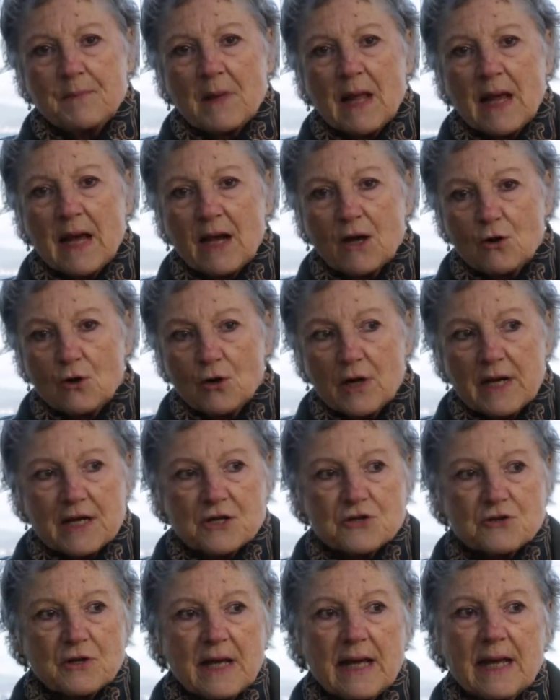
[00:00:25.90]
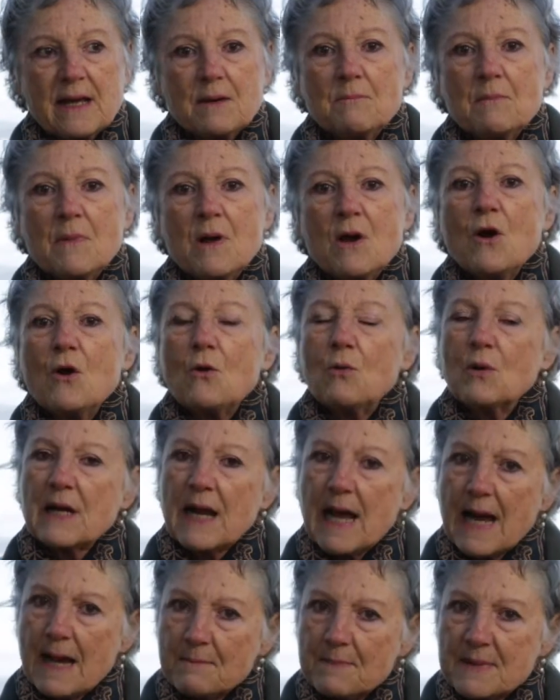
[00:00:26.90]
according to him, what
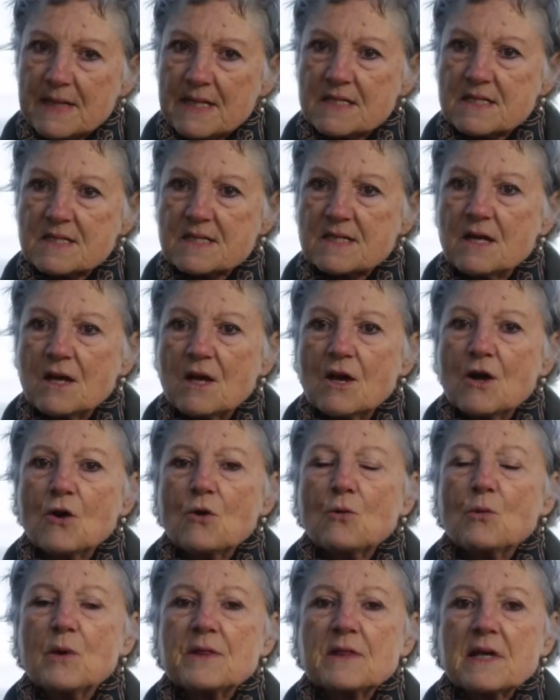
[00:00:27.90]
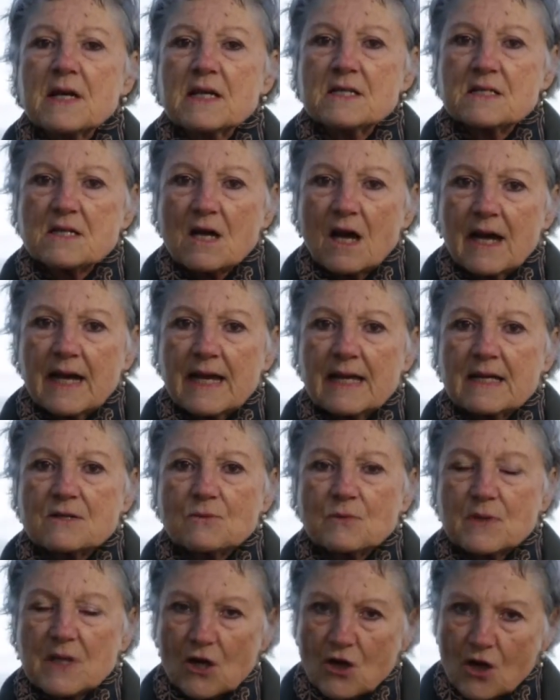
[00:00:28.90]
happens with a diet,
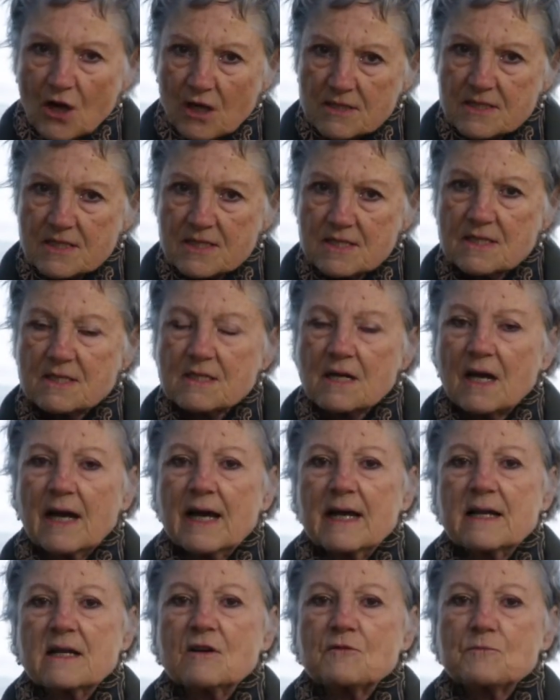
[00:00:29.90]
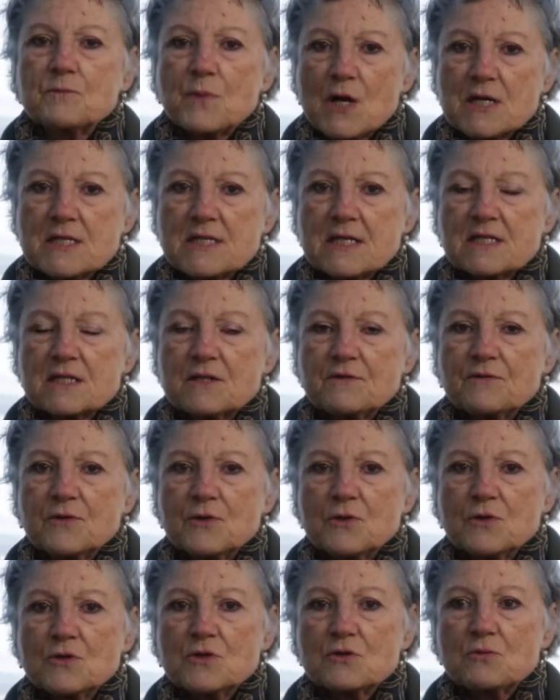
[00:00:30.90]
with a constant diet of processed
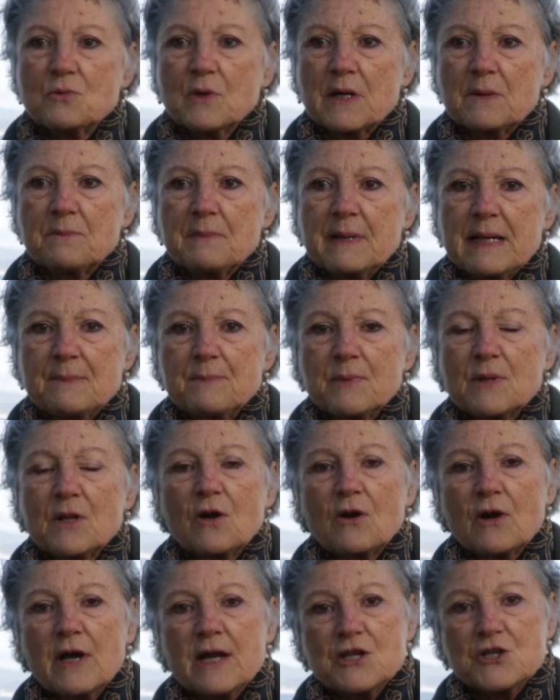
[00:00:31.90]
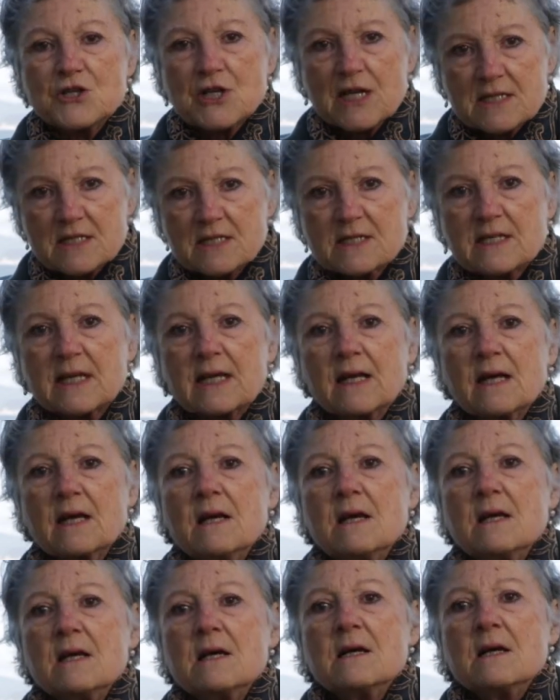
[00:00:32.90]
foods where people are ingesting
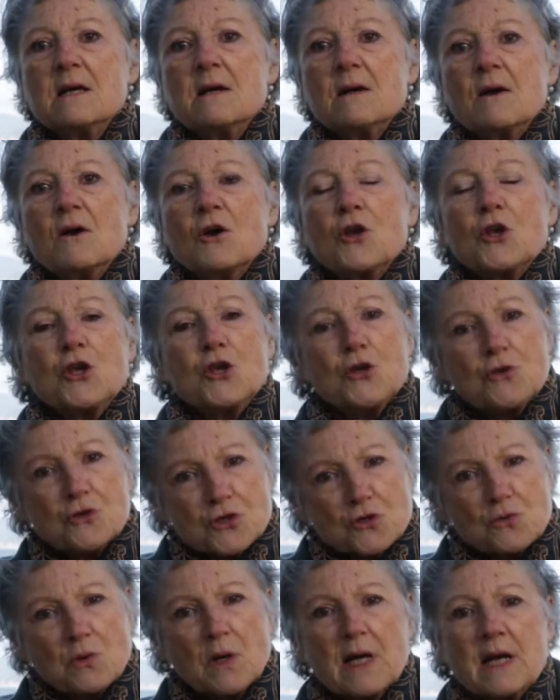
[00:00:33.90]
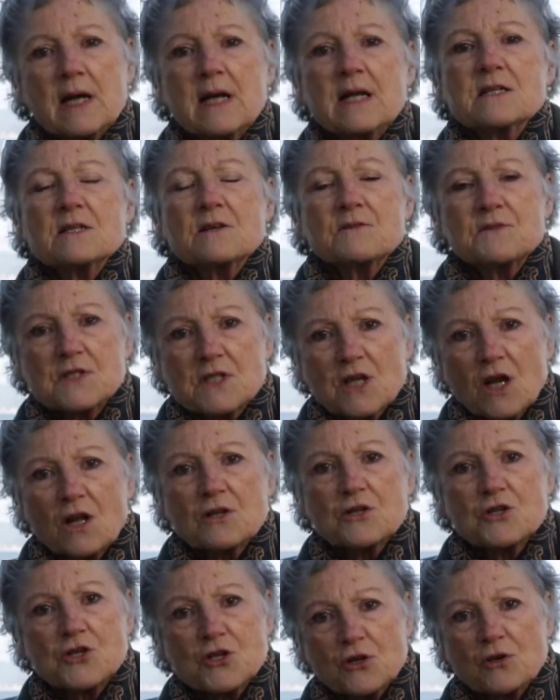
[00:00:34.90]
huge quantities of
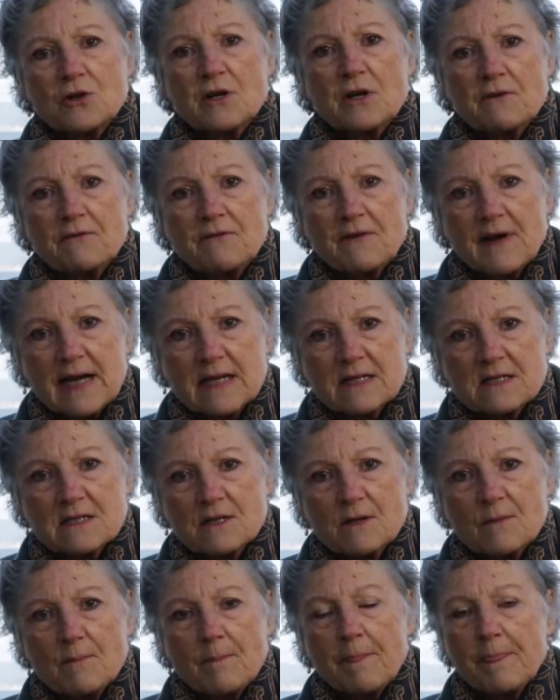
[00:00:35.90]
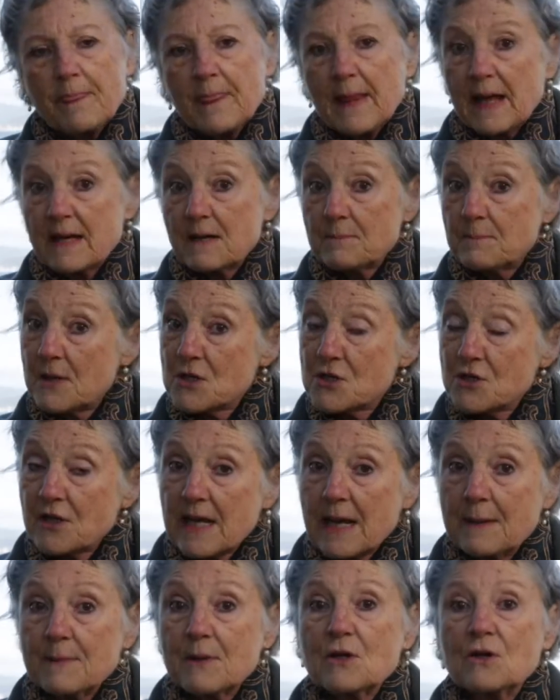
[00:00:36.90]
salt, sugar, and fat, and a bunch of
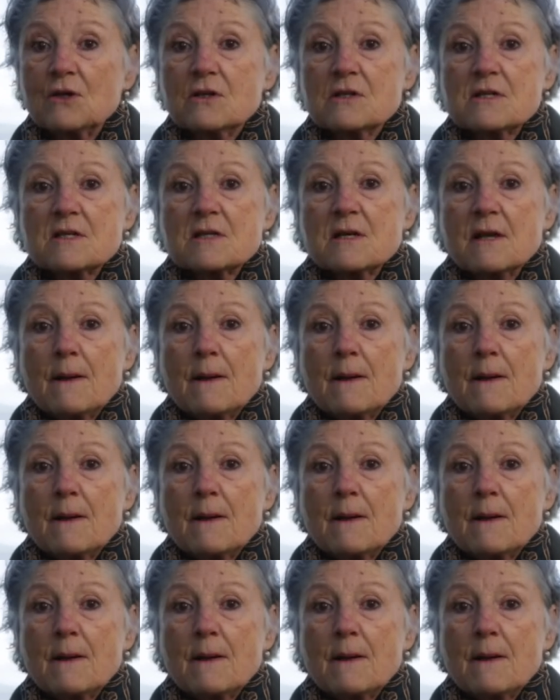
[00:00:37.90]
chemicals,